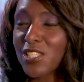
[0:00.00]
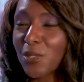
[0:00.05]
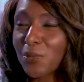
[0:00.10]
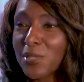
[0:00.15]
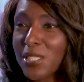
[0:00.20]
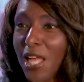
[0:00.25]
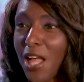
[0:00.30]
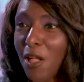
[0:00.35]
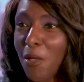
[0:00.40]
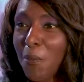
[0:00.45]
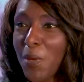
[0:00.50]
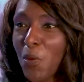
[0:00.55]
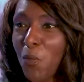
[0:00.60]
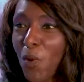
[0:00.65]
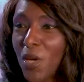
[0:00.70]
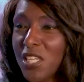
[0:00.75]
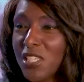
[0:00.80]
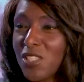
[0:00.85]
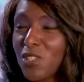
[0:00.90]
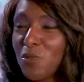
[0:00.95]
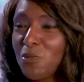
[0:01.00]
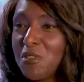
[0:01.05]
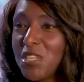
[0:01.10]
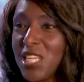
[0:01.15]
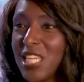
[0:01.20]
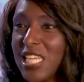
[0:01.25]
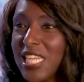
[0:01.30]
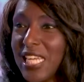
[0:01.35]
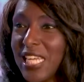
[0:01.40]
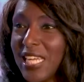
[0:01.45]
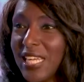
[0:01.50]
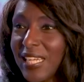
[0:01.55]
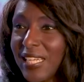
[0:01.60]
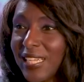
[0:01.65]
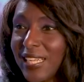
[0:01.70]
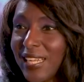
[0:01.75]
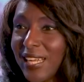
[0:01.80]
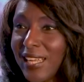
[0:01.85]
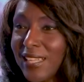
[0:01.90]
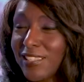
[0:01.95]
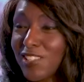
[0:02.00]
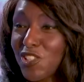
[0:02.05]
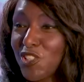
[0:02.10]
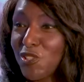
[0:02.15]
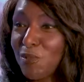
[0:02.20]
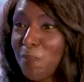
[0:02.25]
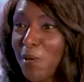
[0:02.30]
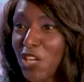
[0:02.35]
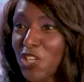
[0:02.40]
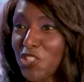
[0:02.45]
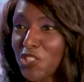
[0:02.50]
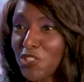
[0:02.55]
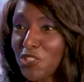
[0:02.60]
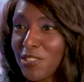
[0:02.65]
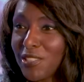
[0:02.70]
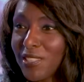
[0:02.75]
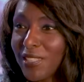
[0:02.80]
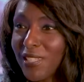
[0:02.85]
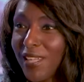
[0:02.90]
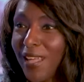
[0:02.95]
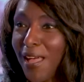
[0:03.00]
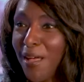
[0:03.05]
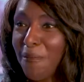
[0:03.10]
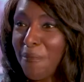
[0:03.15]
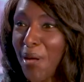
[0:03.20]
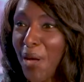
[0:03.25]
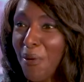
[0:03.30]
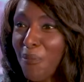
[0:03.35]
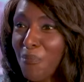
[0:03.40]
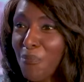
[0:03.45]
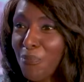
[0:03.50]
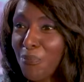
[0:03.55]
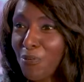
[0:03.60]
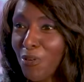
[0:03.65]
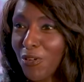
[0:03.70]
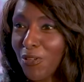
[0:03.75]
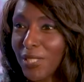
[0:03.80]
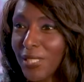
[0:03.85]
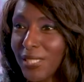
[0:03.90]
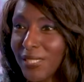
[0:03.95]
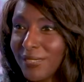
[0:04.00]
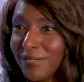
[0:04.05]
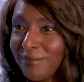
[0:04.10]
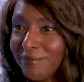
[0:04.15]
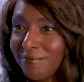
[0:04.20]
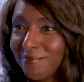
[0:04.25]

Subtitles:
So tell me, what is unique and special about Brooklyn?